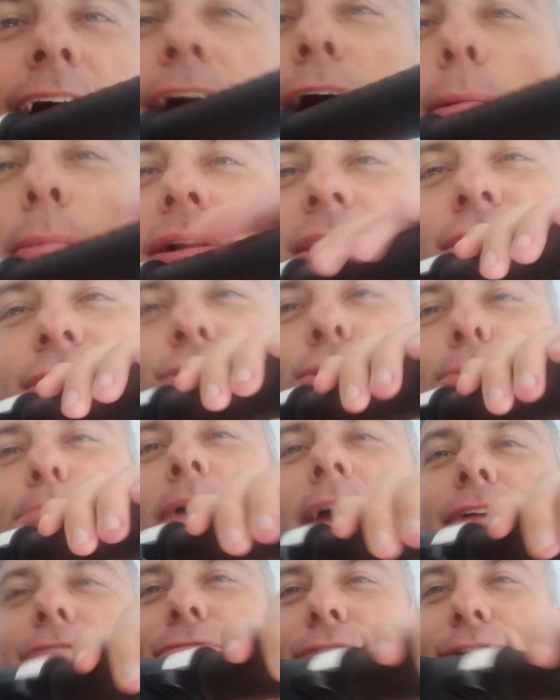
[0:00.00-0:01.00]
How much did you
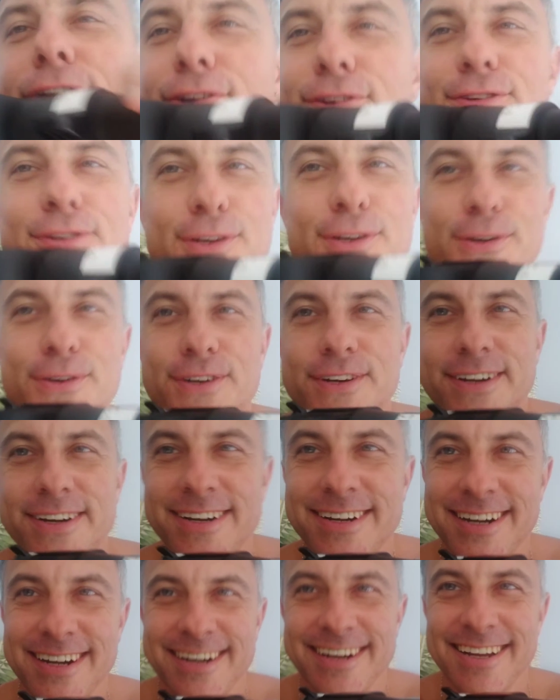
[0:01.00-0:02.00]
pay for your
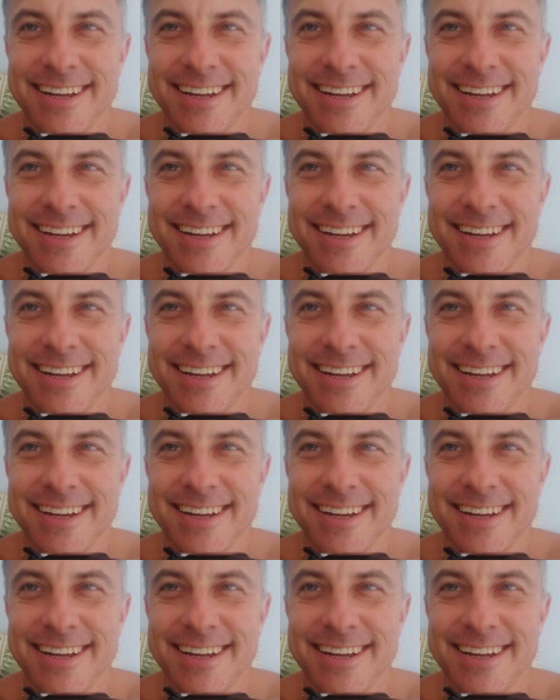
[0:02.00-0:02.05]
scooter?